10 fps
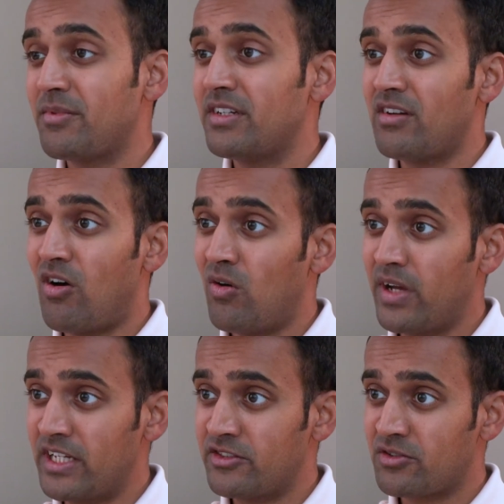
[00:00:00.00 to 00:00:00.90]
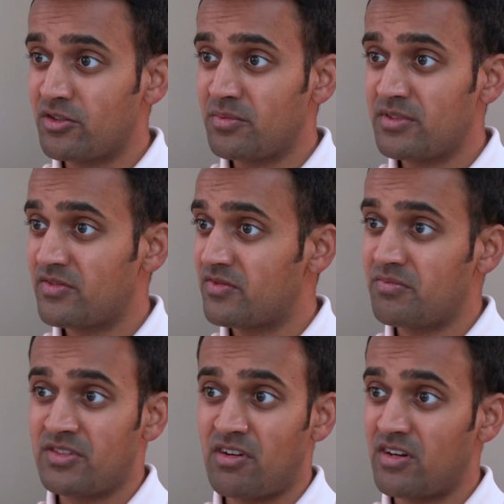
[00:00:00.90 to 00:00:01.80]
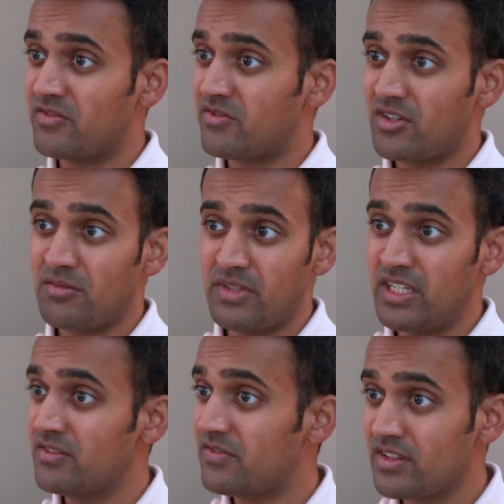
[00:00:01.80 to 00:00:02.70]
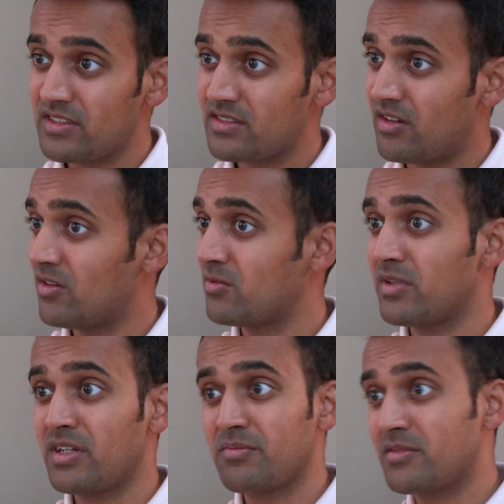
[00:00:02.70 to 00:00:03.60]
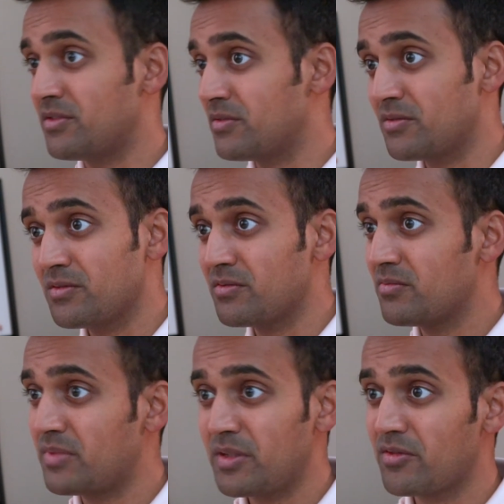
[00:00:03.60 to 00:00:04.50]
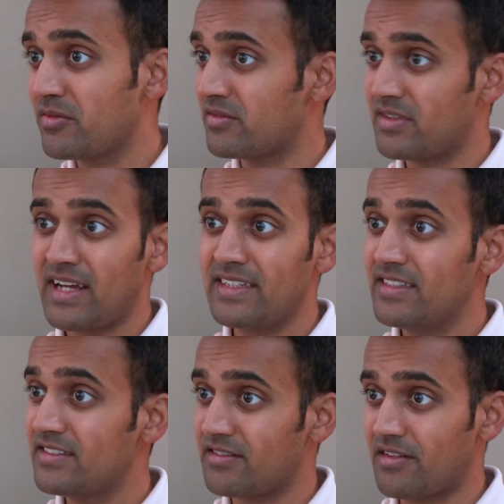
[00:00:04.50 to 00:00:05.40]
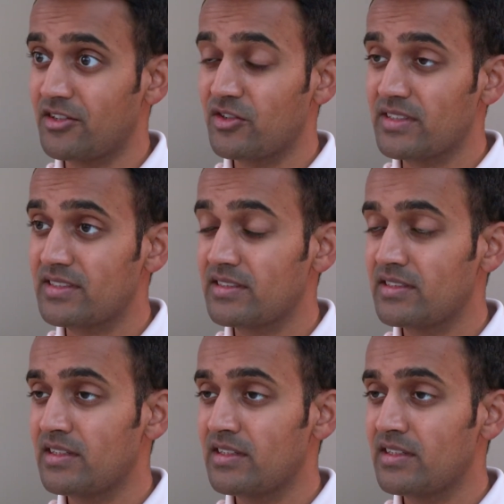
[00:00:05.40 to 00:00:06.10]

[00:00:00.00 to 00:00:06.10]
in all age groups, starting from infants all the way up to people in their 90s or hundreds.